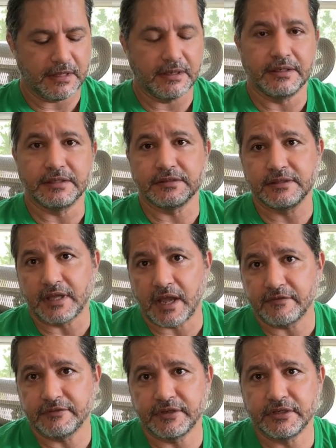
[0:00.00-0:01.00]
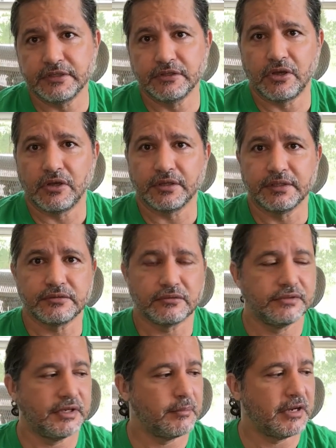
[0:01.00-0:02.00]
It is not very long. It's
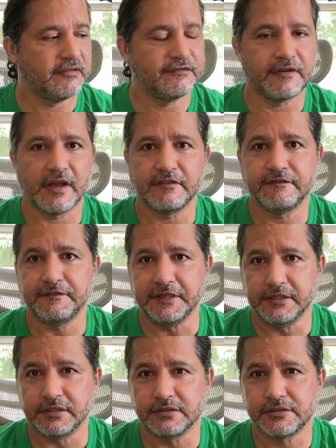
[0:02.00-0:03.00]
only about 5 feet.